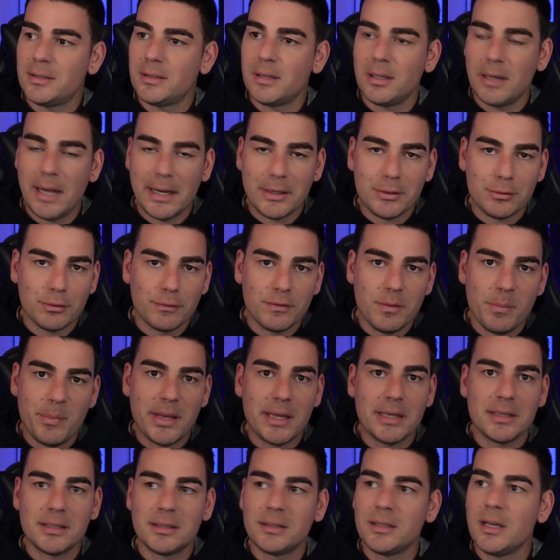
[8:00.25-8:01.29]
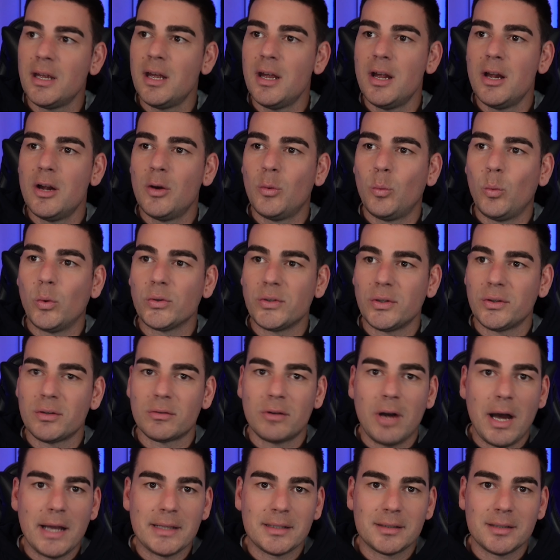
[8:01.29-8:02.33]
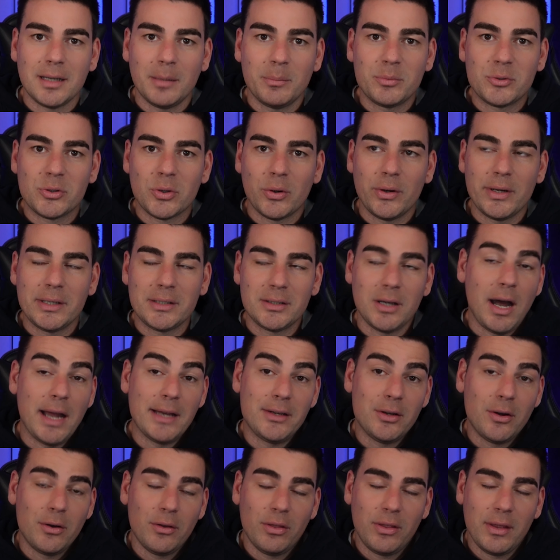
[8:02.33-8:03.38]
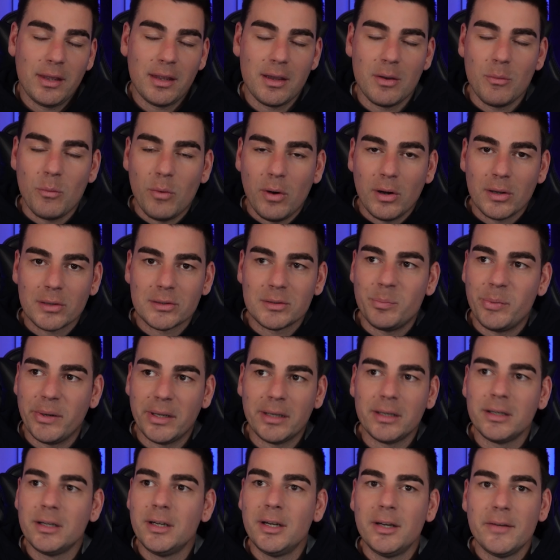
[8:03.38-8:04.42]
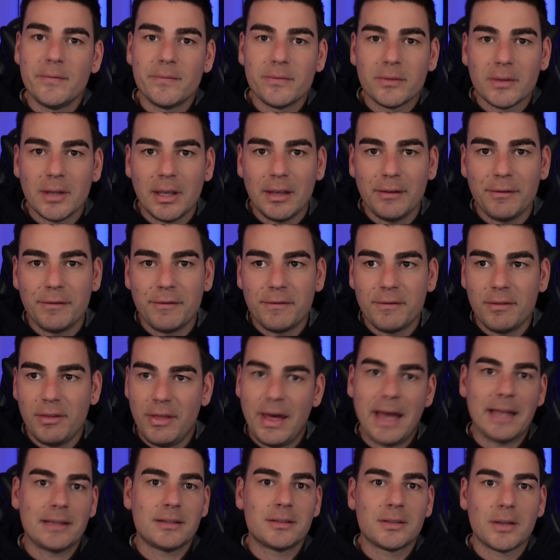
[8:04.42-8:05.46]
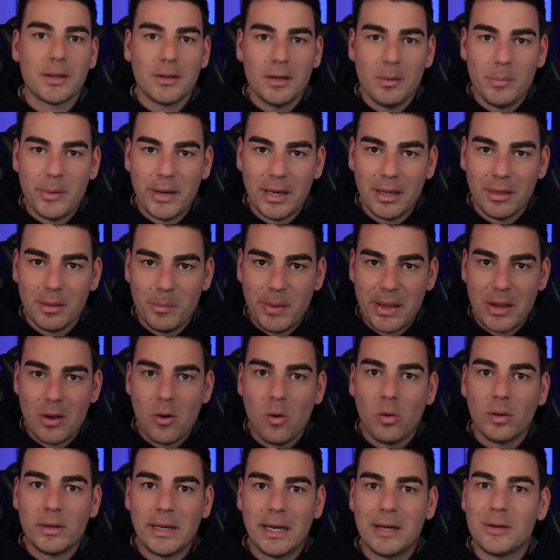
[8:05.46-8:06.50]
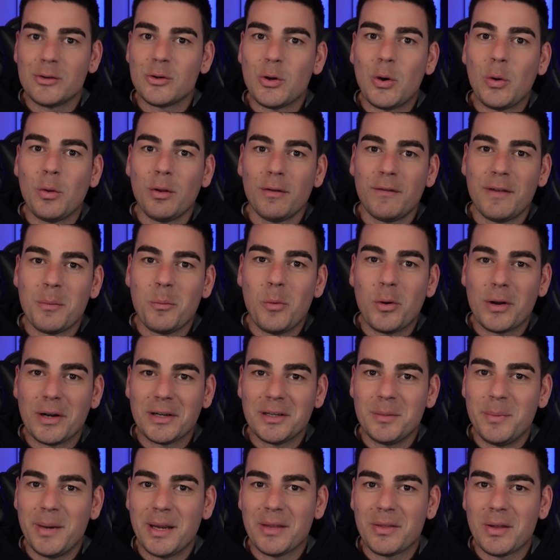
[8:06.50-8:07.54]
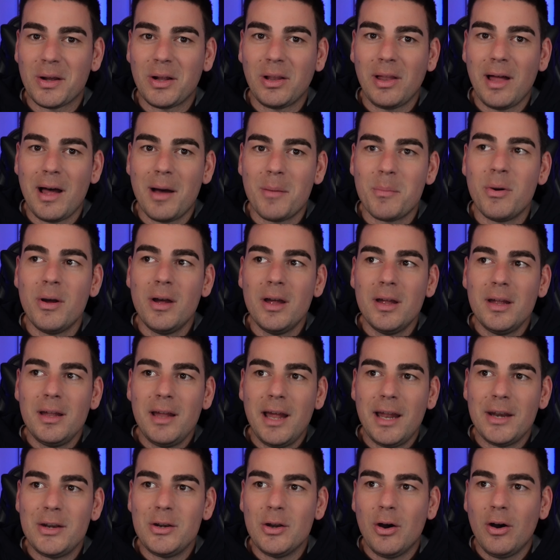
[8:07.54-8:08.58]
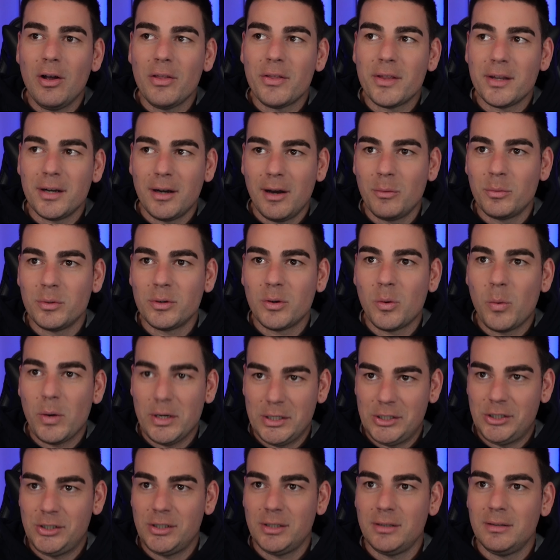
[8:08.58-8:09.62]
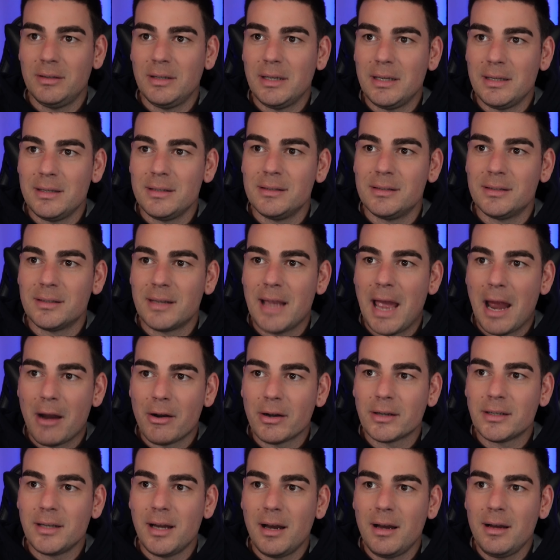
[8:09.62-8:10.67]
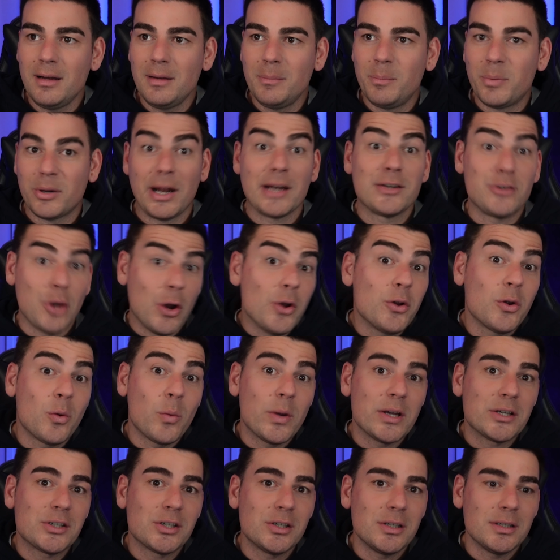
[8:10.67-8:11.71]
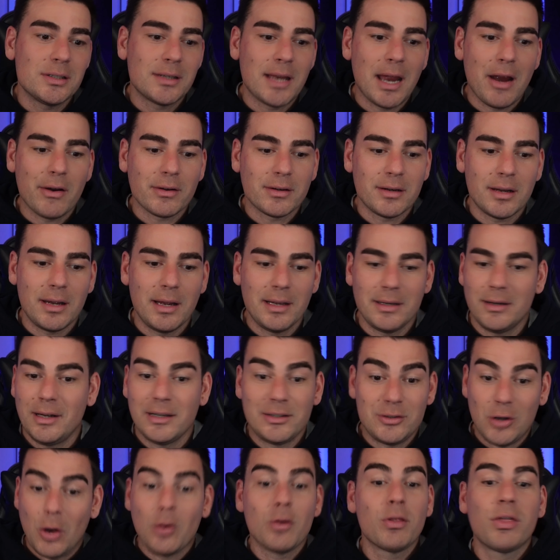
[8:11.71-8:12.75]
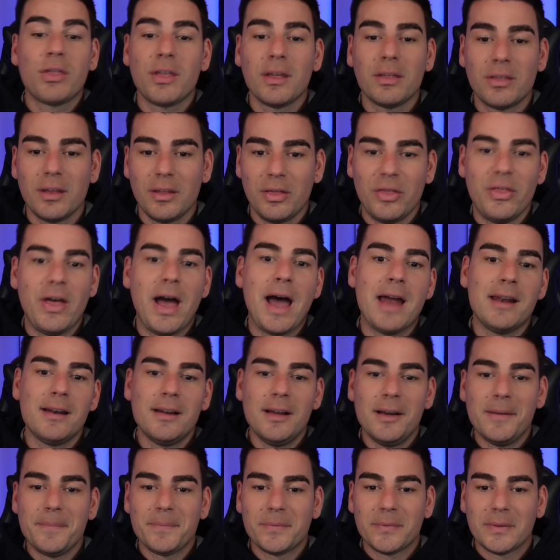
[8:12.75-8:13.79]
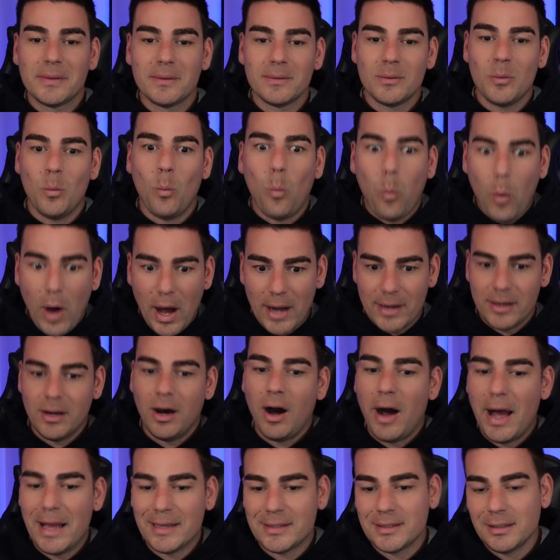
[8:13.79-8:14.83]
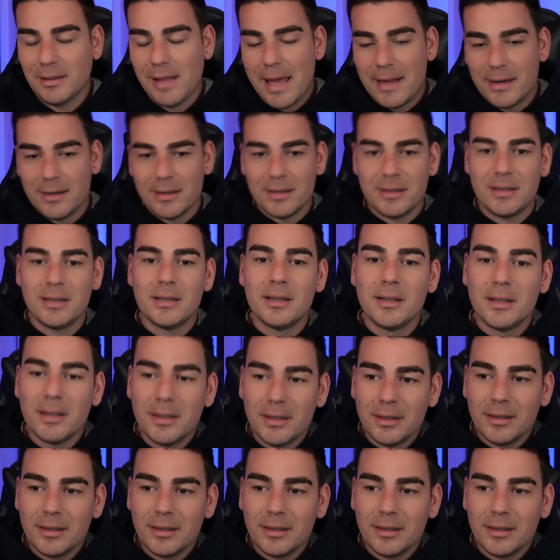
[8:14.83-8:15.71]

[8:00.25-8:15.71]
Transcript: This is the nature of the beast. Was it the right sub choice? I don't think it was, but if that's going to be the be-all and end-all of him wanting to be at the club and not, then I would question his character. But I don't question his character, and I don't think that that one isolated